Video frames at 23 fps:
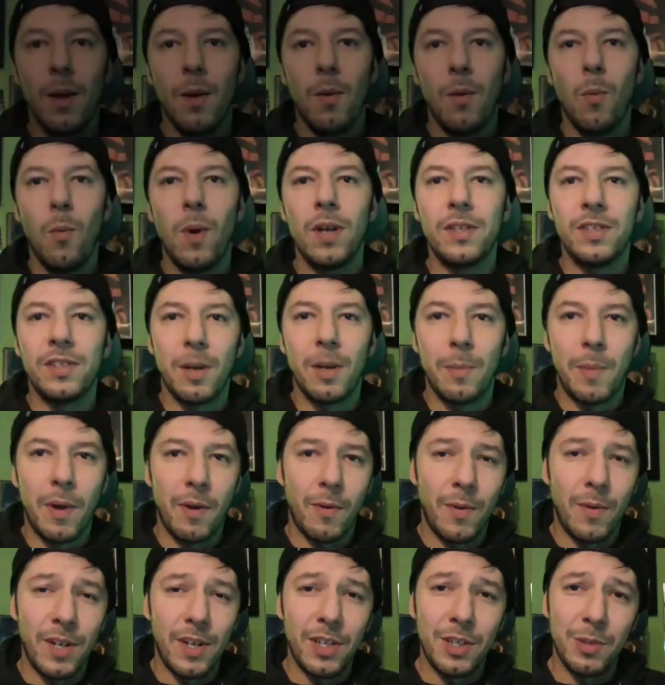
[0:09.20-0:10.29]
What's up
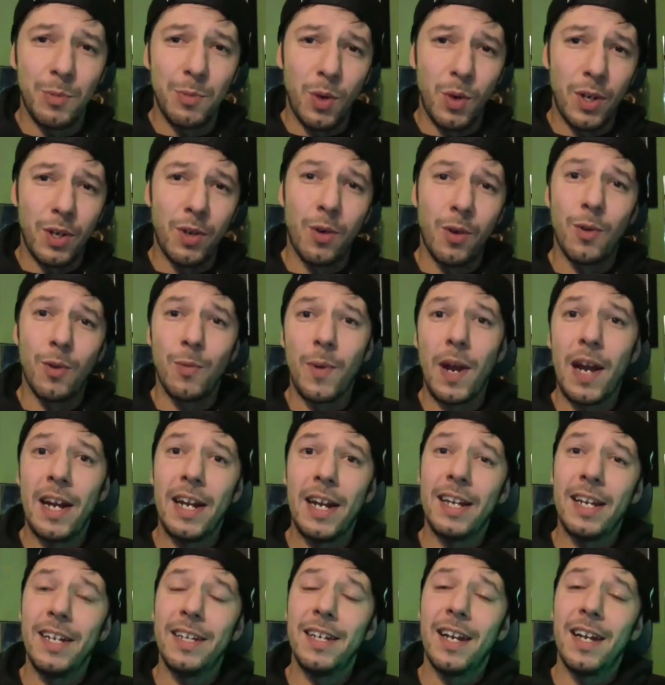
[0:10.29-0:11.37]
everyone, it's your boy Norin Radd
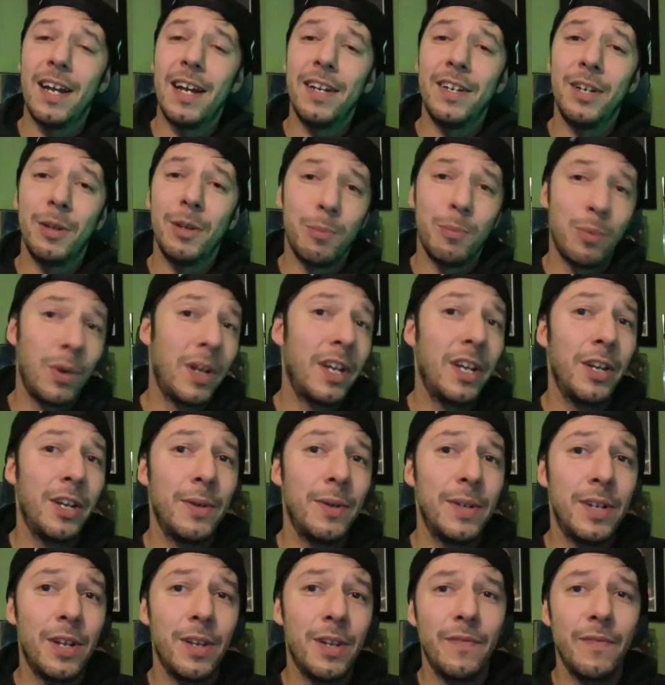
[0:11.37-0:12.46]
89 here, bringing you
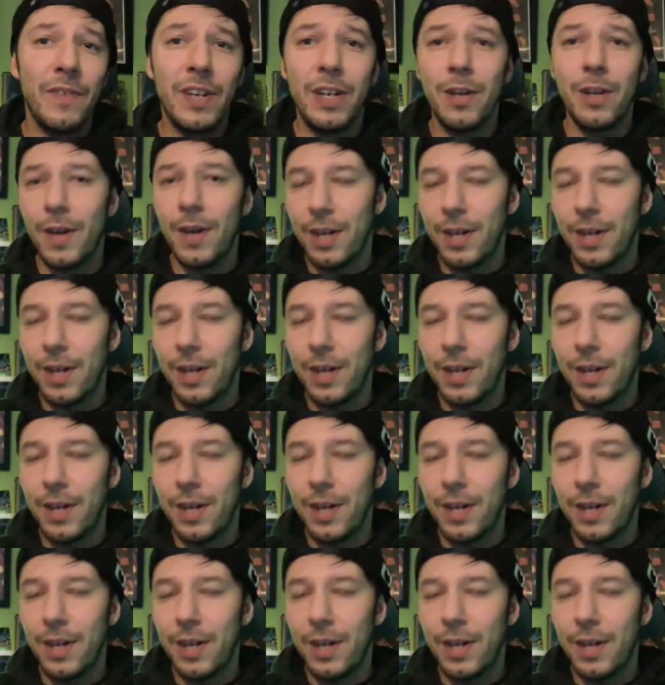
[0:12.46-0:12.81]
another video.